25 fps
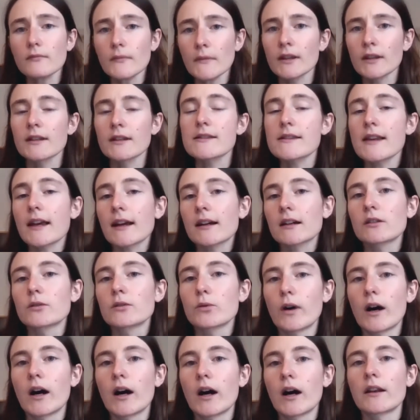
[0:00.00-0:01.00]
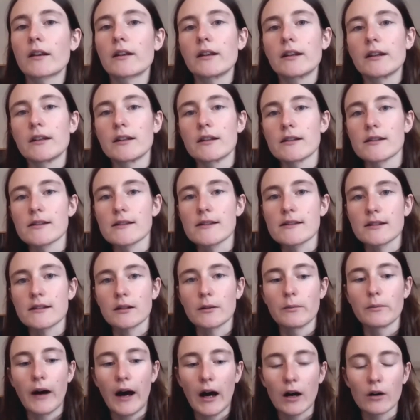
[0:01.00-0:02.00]
The second one is
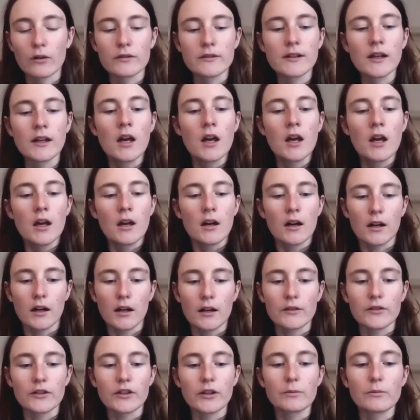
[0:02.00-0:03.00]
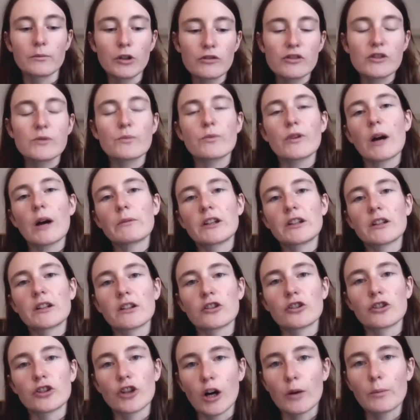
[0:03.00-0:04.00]
about uh, the most
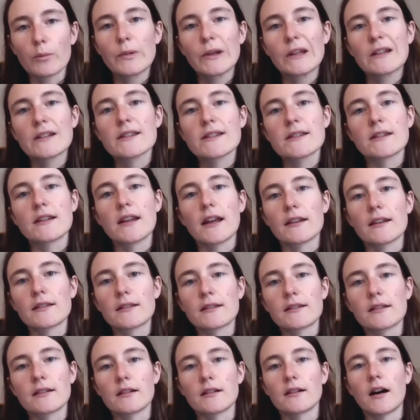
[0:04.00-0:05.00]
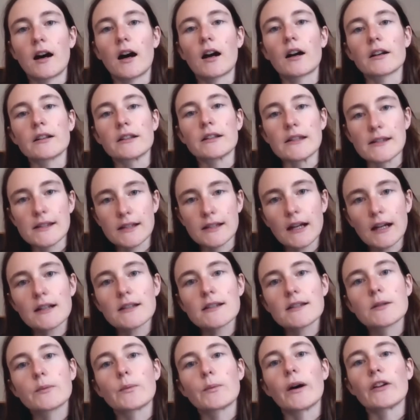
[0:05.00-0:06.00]
prominent topics that uh, are
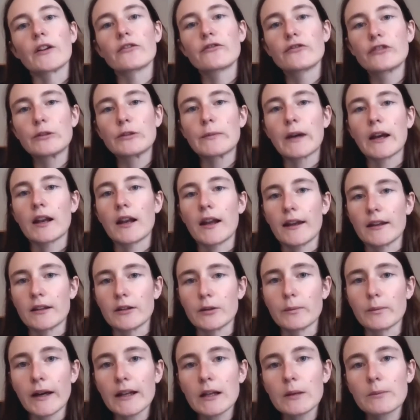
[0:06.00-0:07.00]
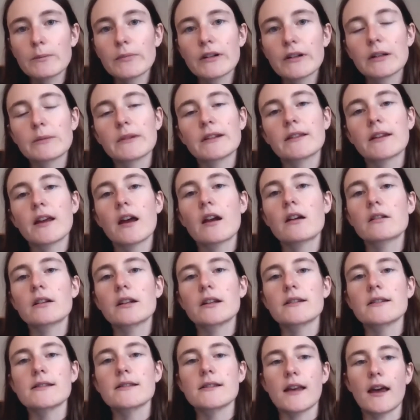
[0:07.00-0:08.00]
discussed by female and male
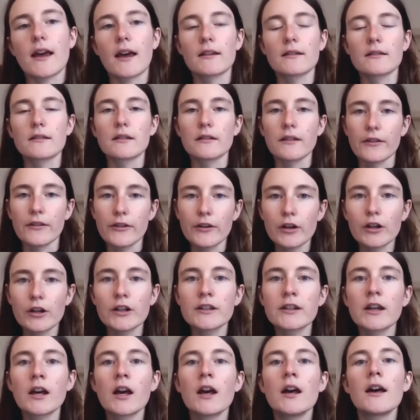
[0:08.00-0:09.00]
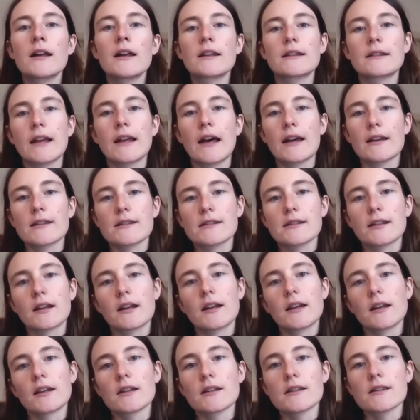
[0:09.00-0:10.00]
parliamentarians. And the third task
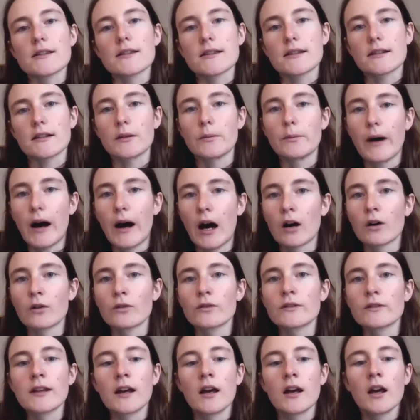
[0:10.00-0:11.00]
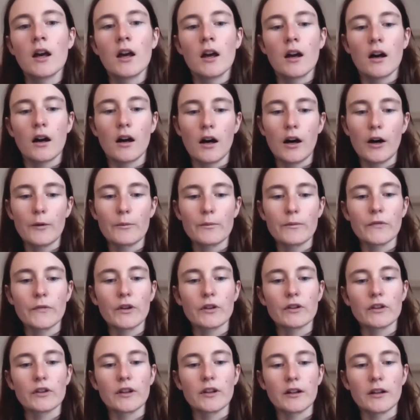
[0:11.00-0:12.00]
is about
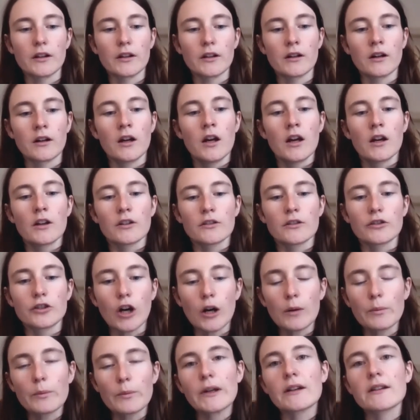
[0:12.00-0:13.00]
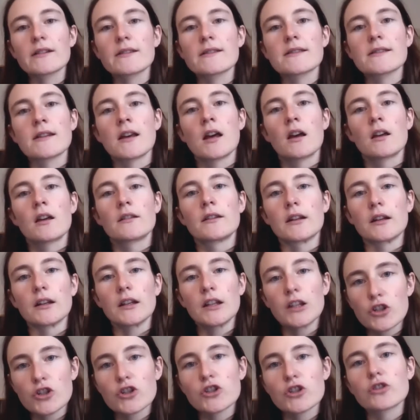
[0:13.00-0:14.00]
um, the topics, the
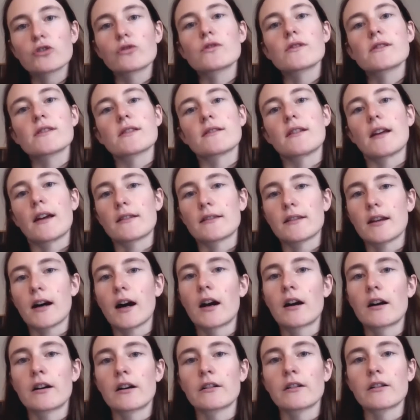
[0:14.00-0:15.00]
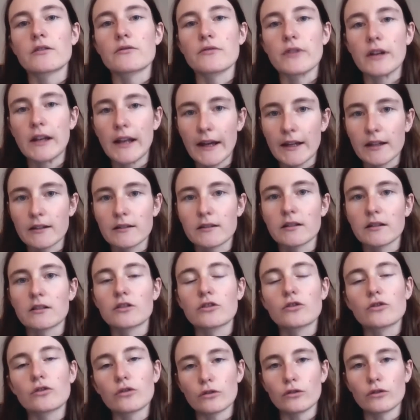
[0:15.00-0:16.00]
issues that are related
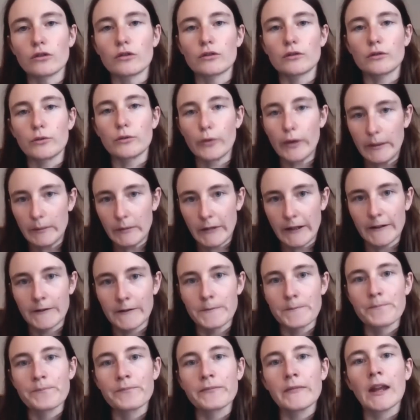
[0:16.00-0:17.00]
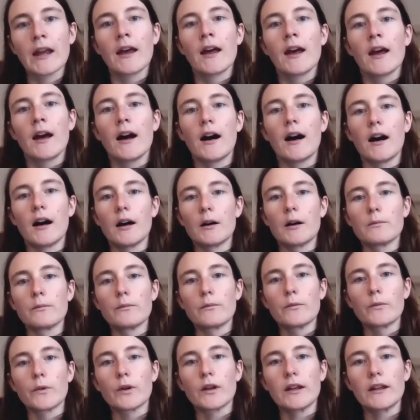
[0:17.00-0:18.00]
to women.
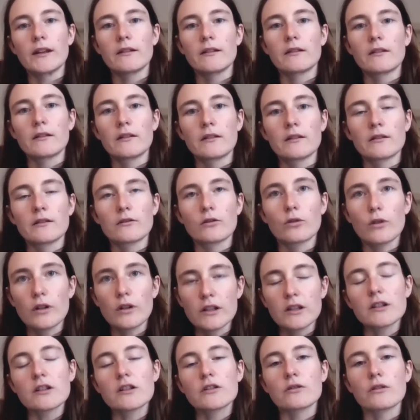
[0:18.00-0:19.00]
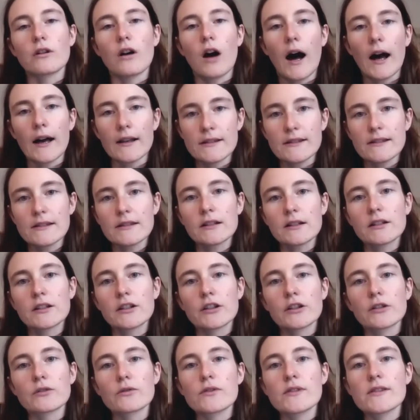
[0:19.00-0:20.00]
Um, in order to answer
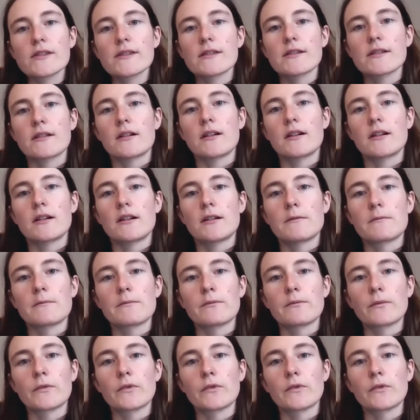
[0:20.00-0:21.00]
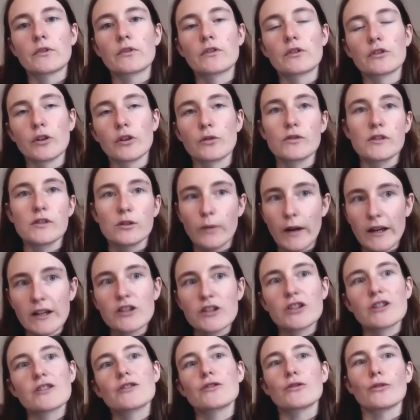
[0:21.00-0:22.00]
those, um, those
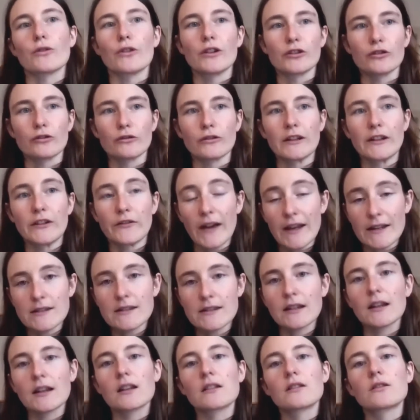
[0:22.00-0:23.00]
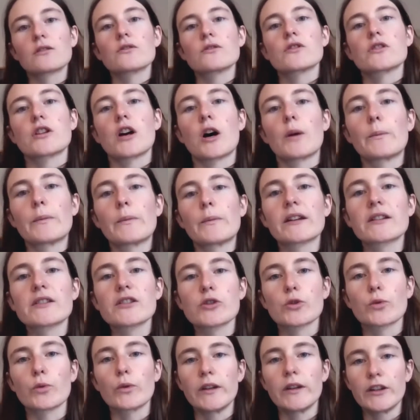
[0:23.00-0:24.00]
questions or to investigate those
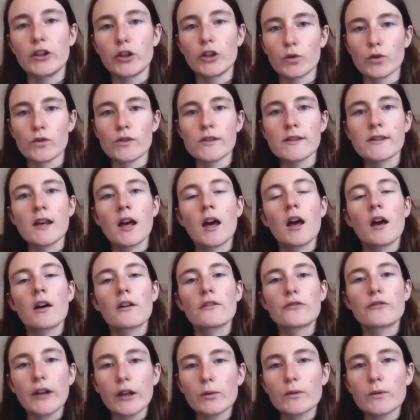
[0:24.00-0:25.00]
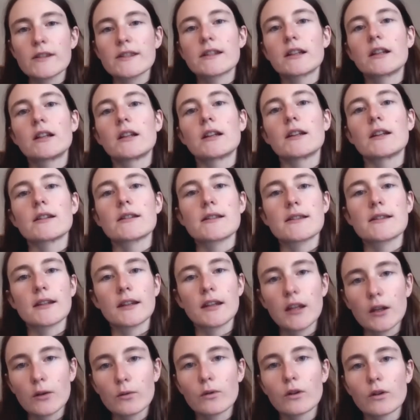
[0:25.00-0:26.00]
topics, we use frequency lists,
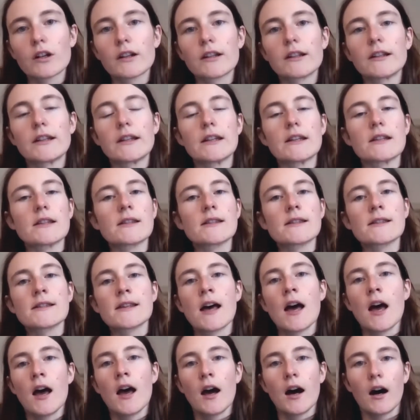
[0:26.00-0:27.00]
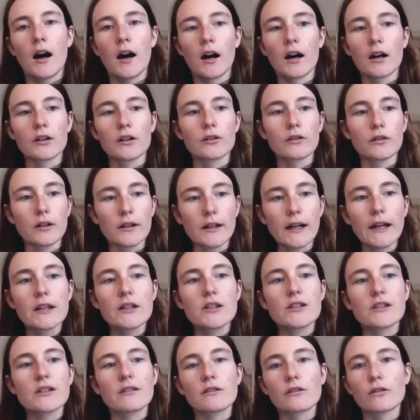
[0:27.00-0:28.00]
keyword lists, uh,
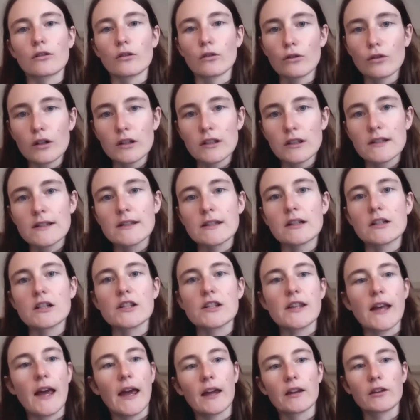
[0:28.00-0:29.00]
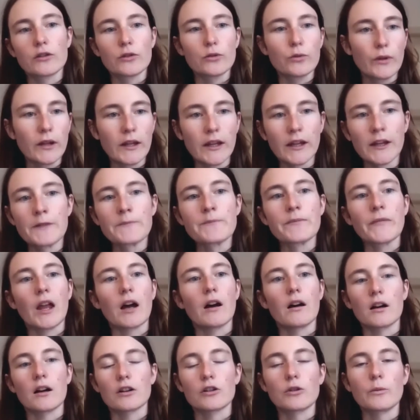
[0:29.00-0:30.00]
collocation, concordancers, and we
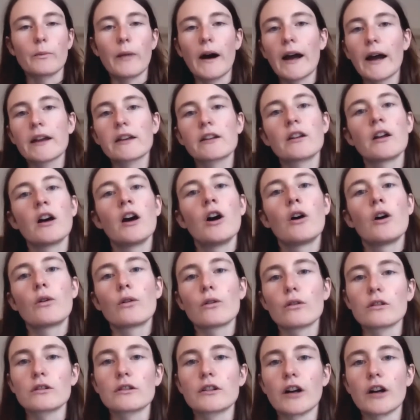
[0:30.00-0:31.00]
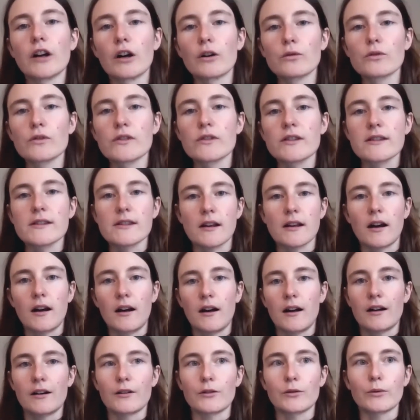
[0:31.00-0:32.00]
uh, combine all those
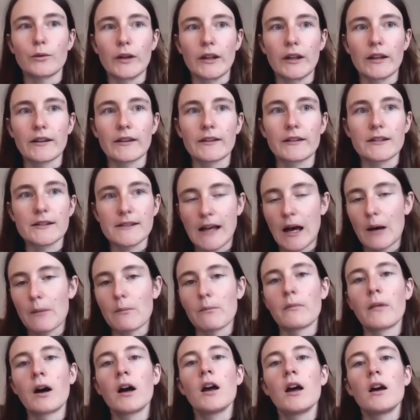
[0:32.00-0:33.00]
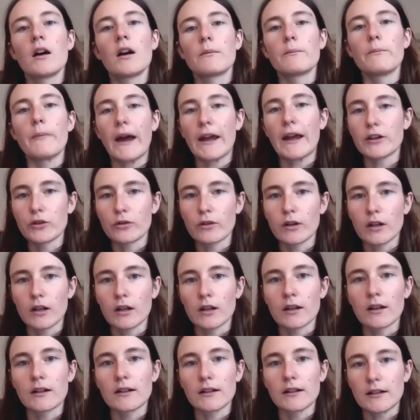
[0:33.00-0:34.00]
uh, with some
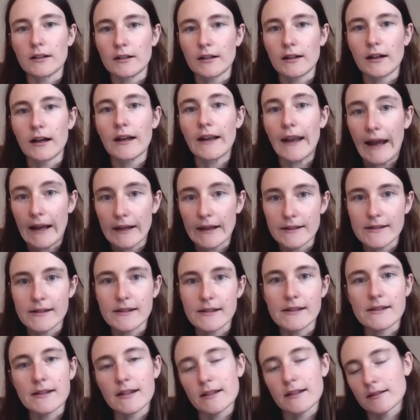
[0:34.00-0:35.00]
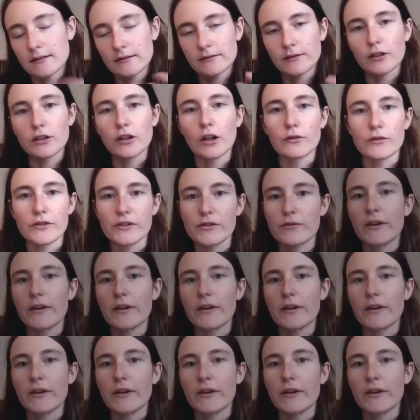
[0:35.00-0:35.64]
manual uh, analysis close